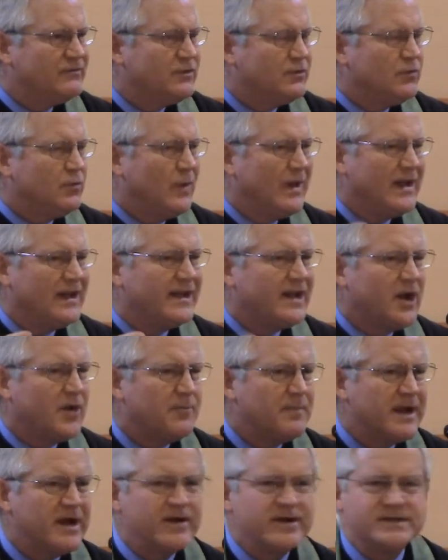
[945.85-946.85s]
to dwell in our
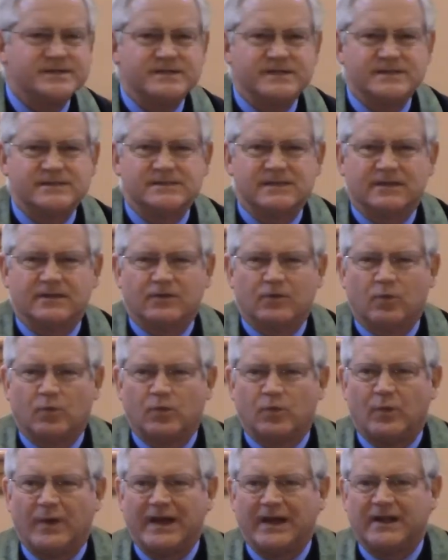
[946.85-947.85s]
marriages, and to
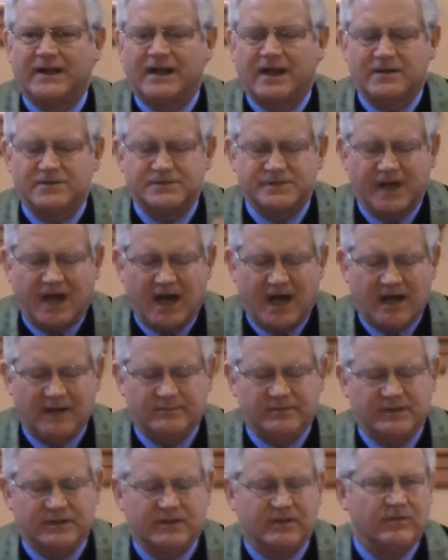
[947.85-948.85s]
dwell in our
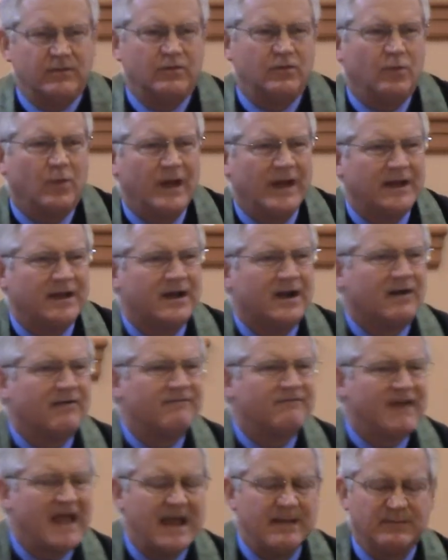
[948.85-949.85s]
jobs, and to dwell in our
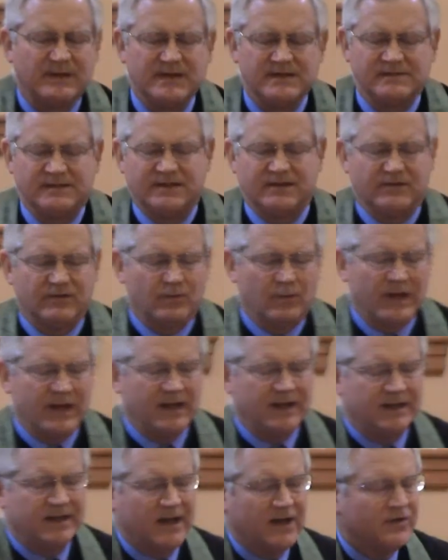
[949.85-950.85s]
families, and to
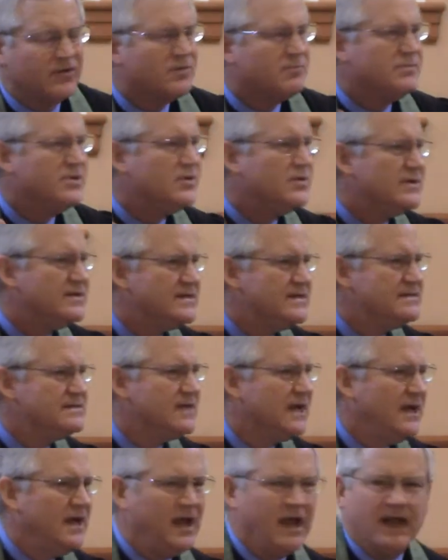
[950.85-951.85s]
dwell in our communities,
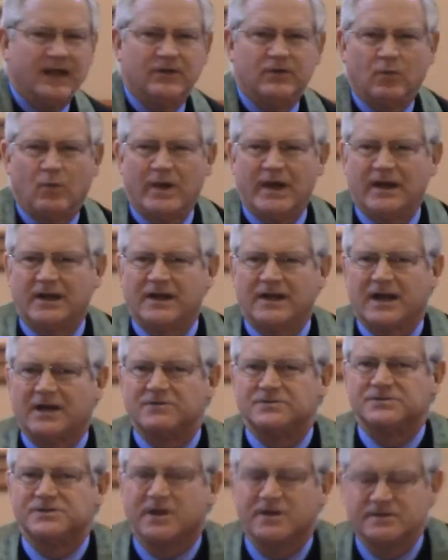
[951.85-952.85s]
and to dwell in our
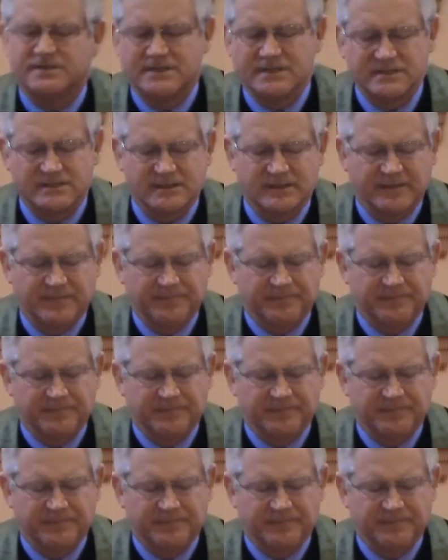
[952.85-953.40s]
churches,